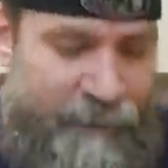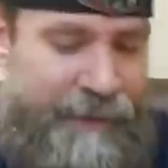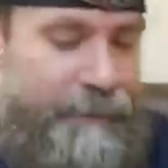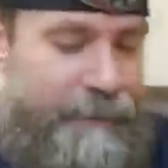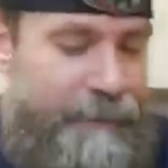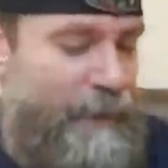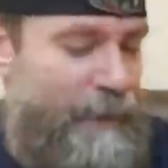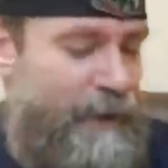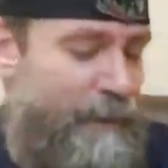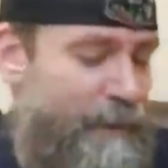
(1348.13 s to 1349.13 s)
it through the
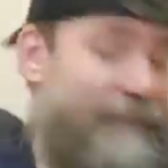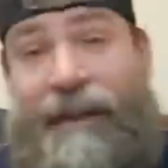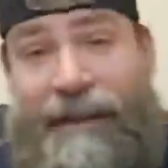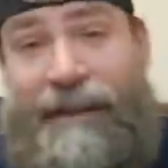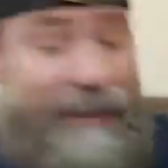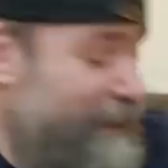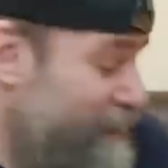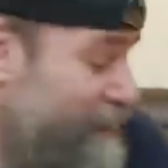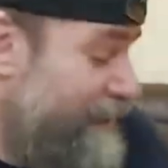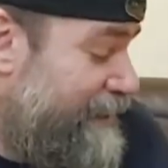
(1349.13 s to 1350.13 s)
bar. I guess that means you got
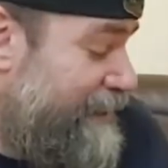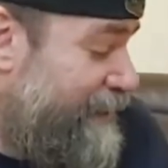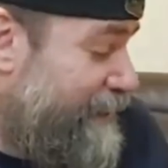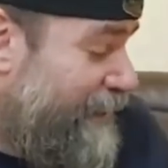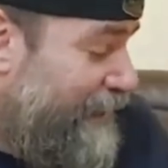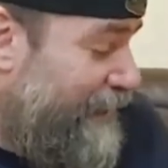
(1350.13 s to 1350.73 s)
it sealed up nice.